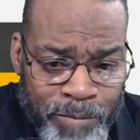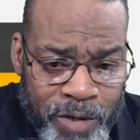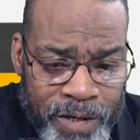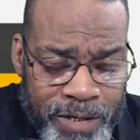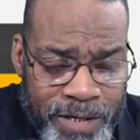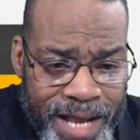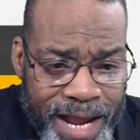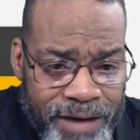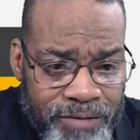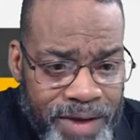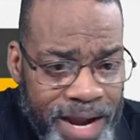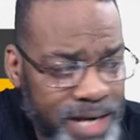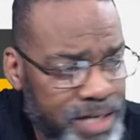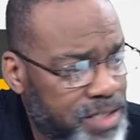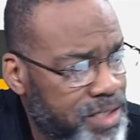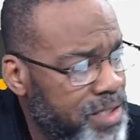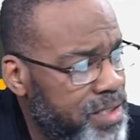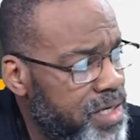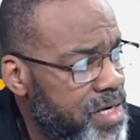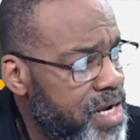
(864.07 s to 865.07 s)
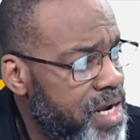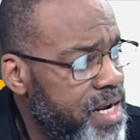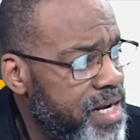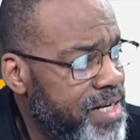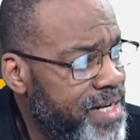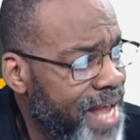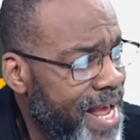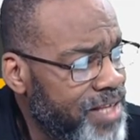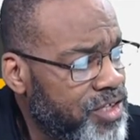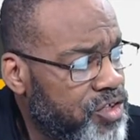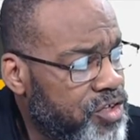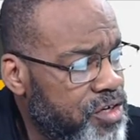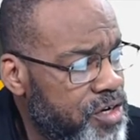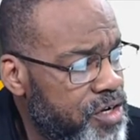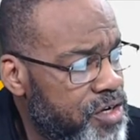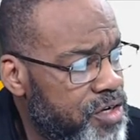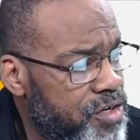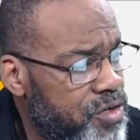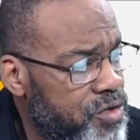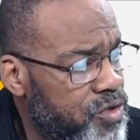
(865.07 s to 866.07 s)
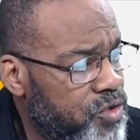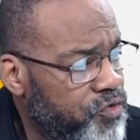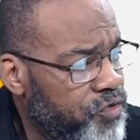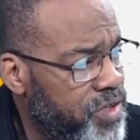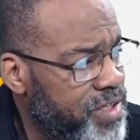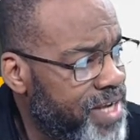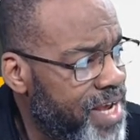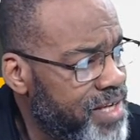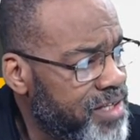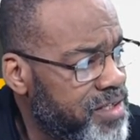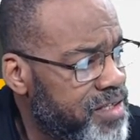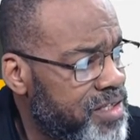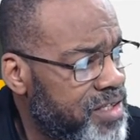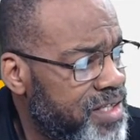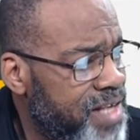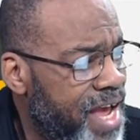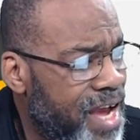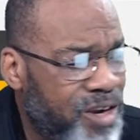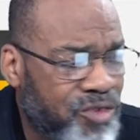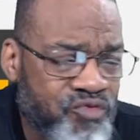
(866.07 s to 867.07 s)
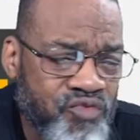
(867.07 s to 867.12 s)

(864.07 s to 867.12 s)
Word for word: direction. That's good news for Tesla stock.